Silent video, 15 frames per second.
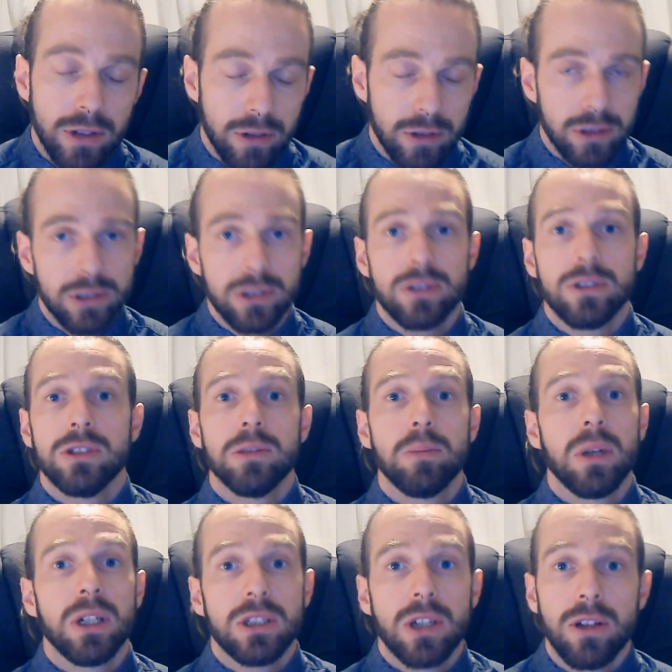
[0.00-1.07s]
There's a
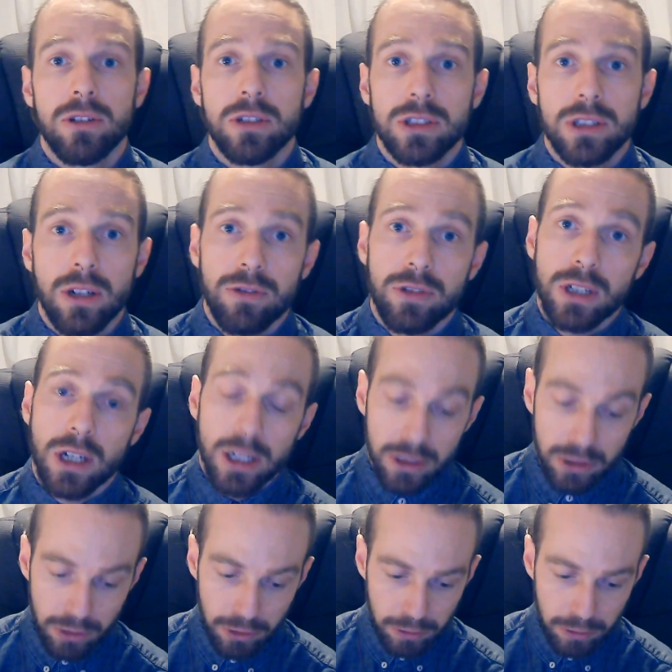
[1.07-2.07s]
bunch of other stuff you got to do.